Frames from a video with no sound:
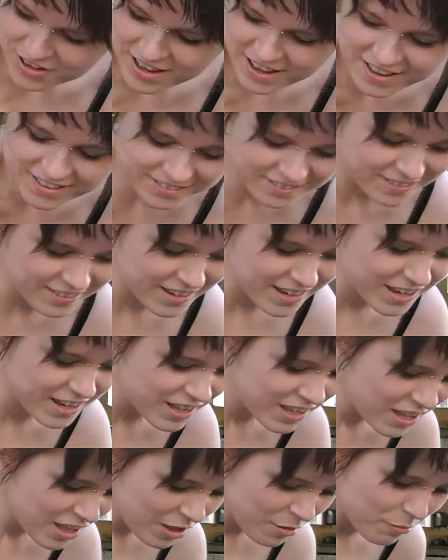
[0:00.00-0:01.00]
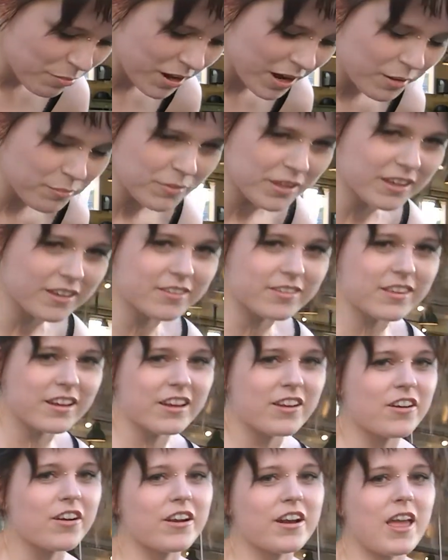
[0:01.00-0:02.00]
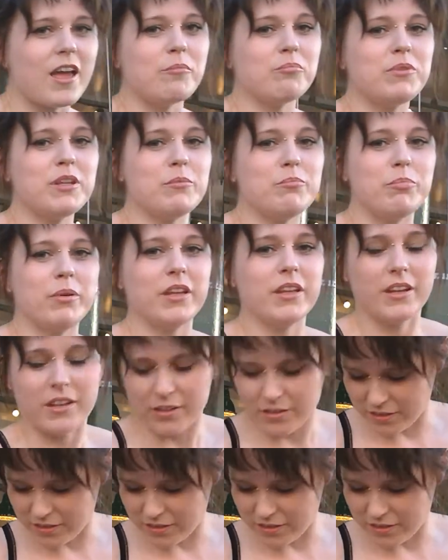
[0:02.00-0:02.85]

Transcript: can't see, but I'm like sitting on an empty bin